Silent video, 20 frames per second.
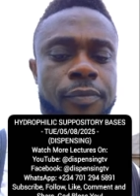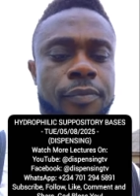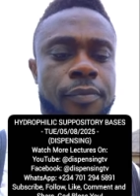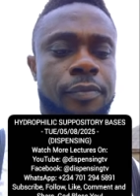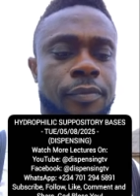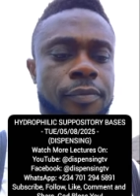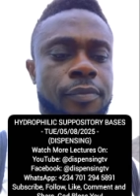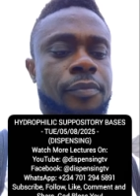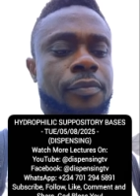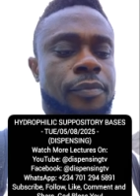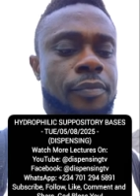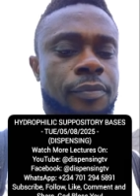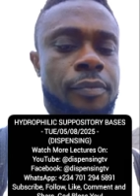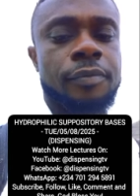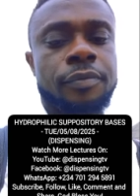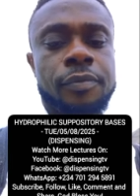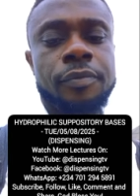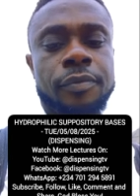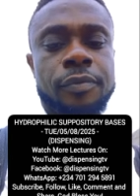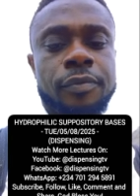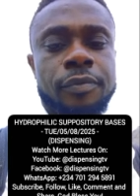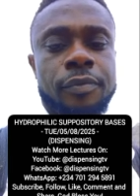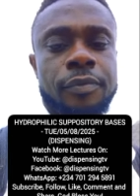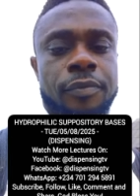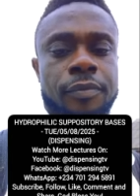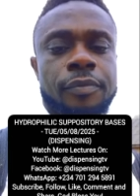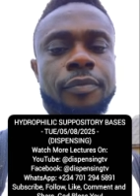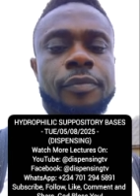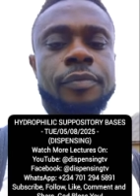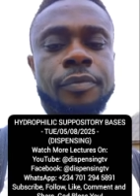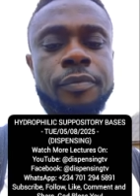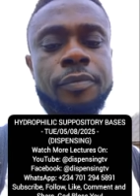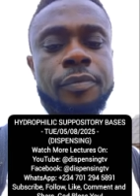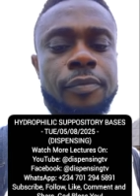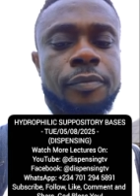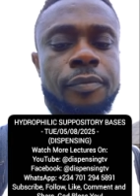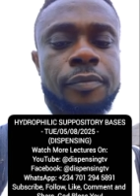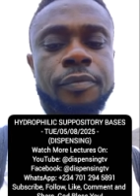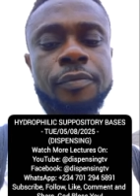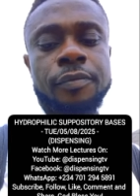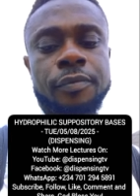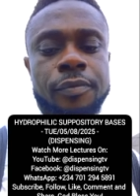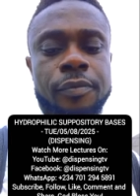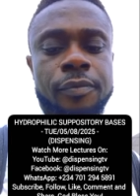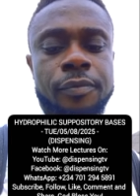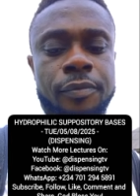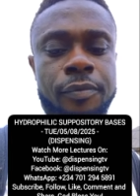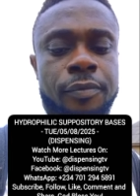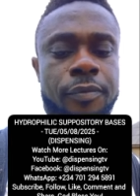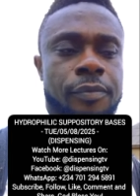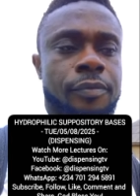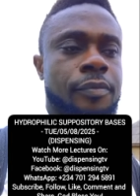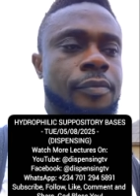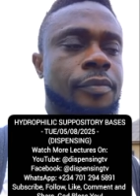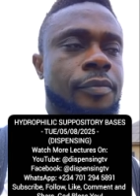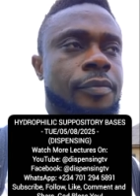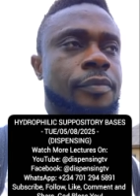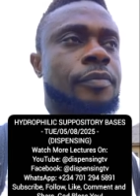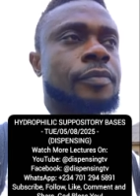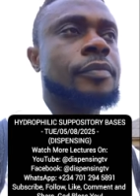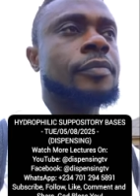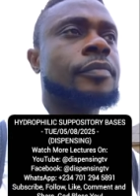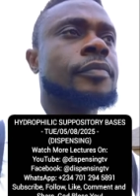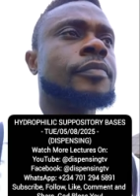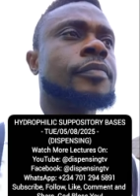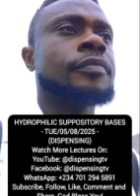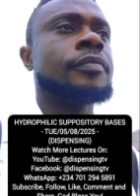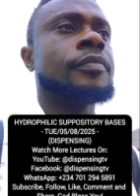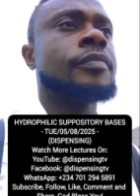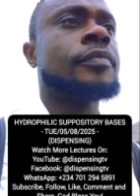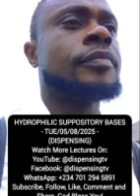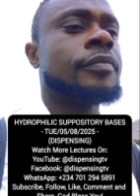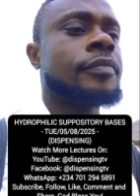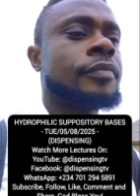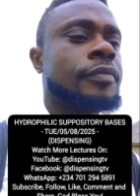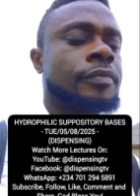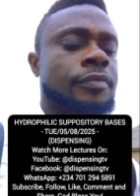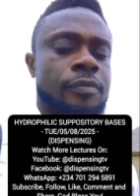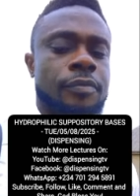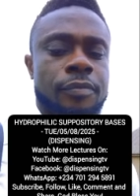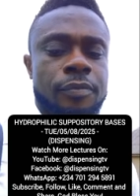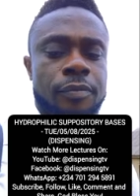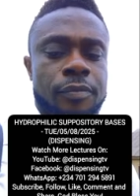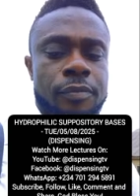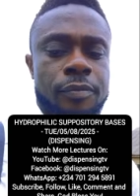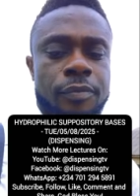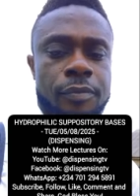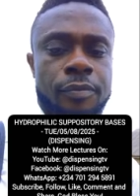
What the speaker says: Move down now. Is here now? See it here. Go to see it